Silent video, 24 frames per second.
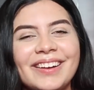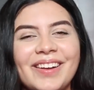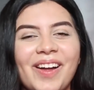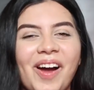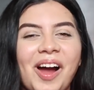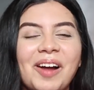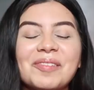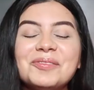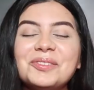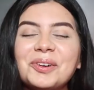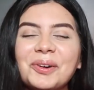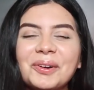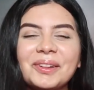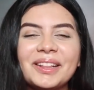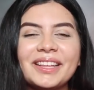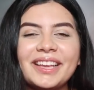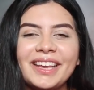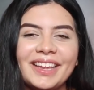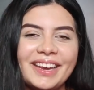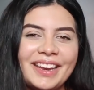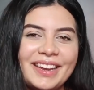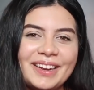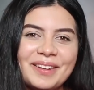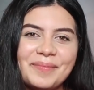No, I'm totally
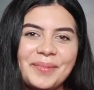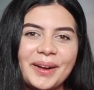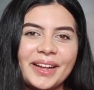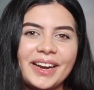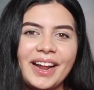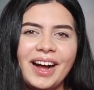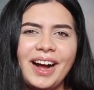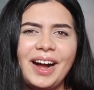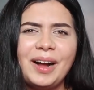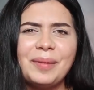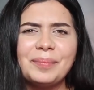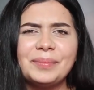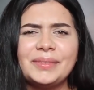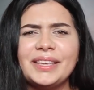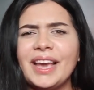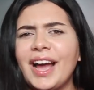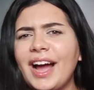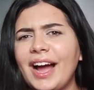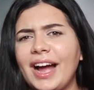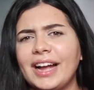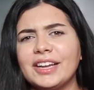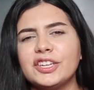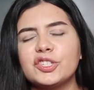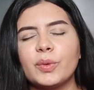kidding, but
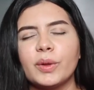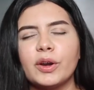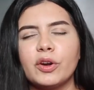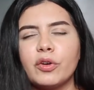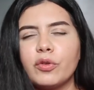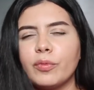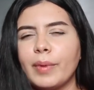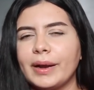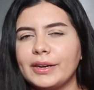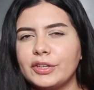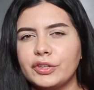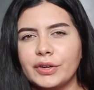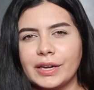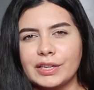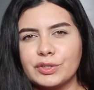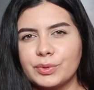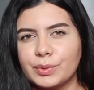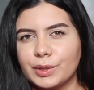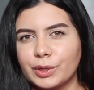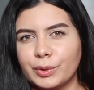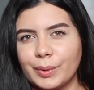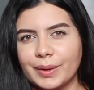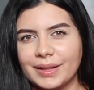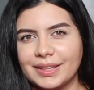yeah, I just wanted to remind you guys
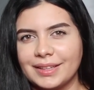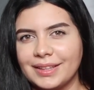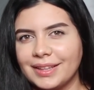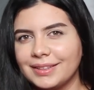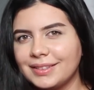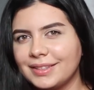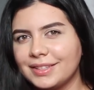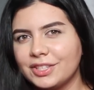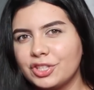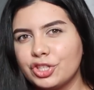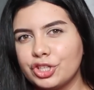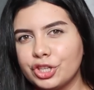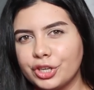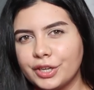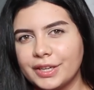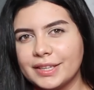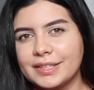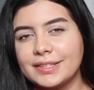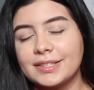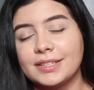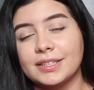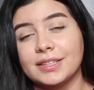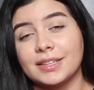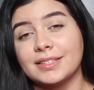really quickly that this shirt
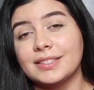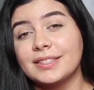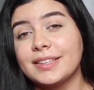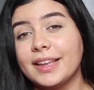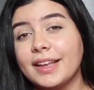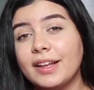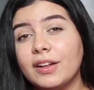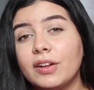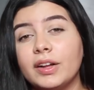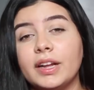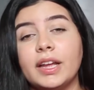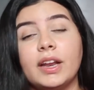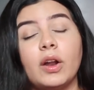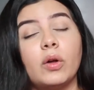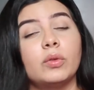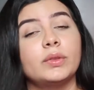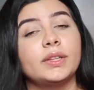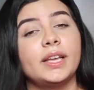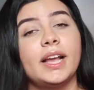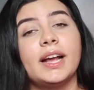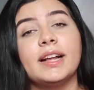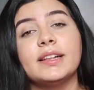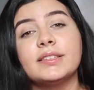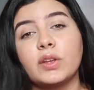is still on sale. It
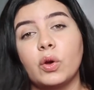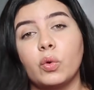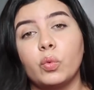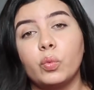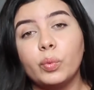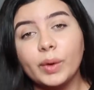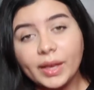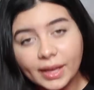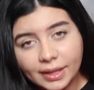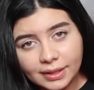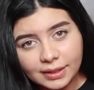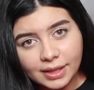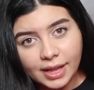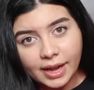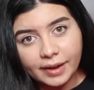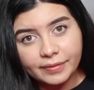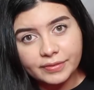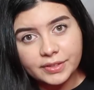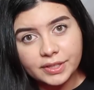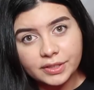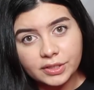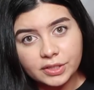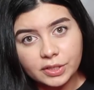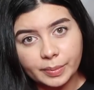only has a week
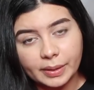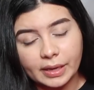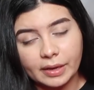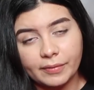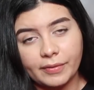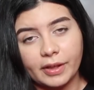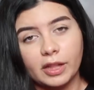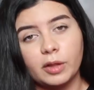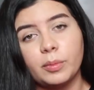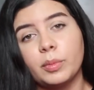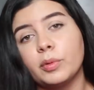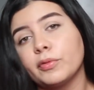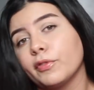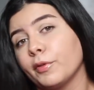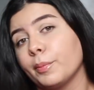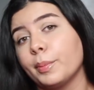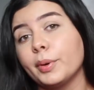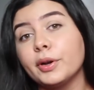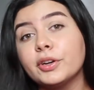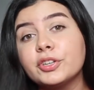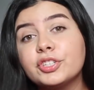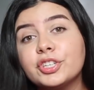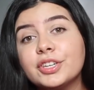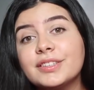left to be available for
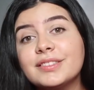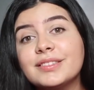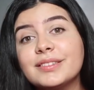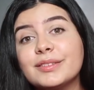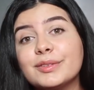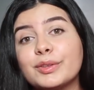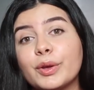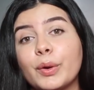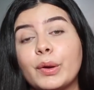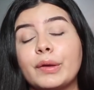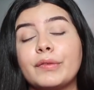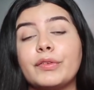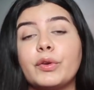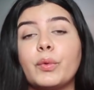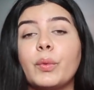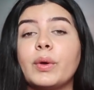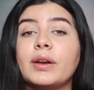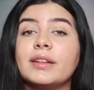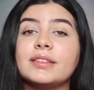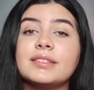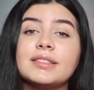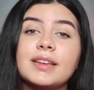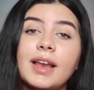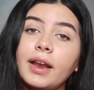purchase, so if you
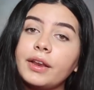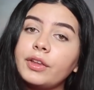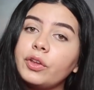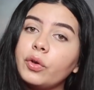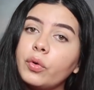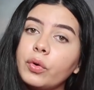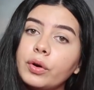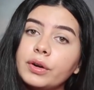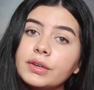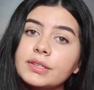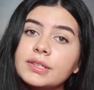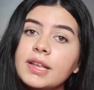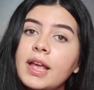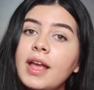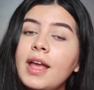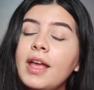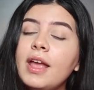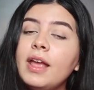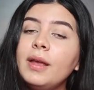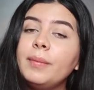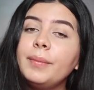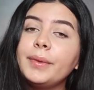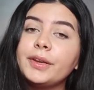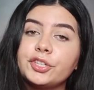want to snag yours,
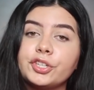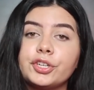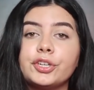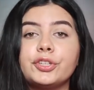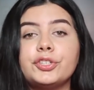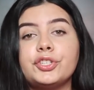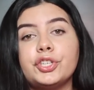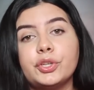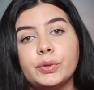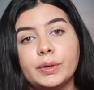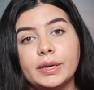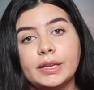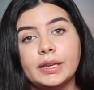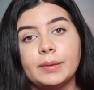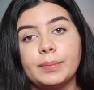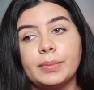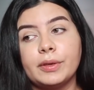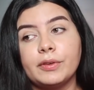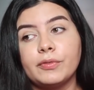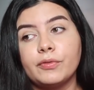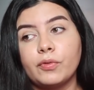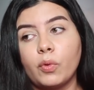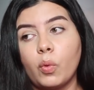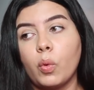make sure to do it
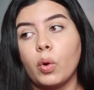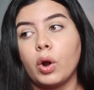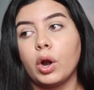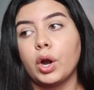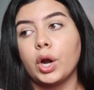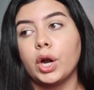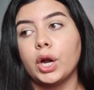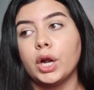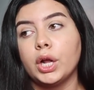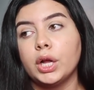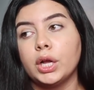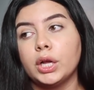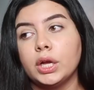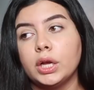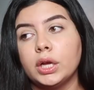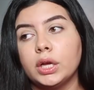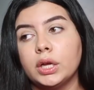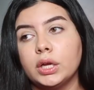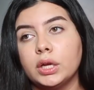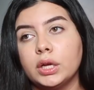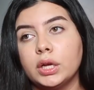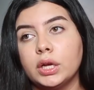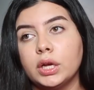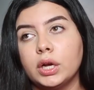before
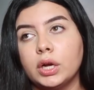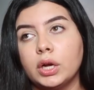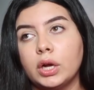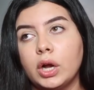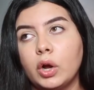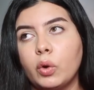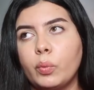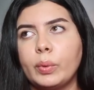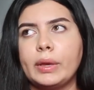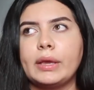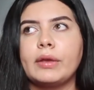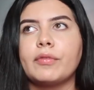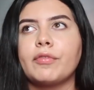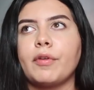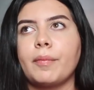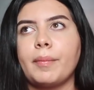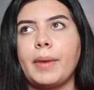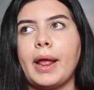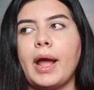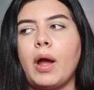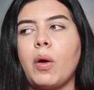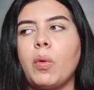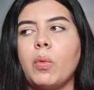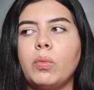a week from
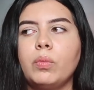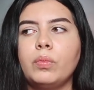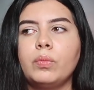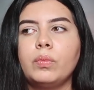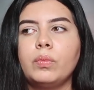now.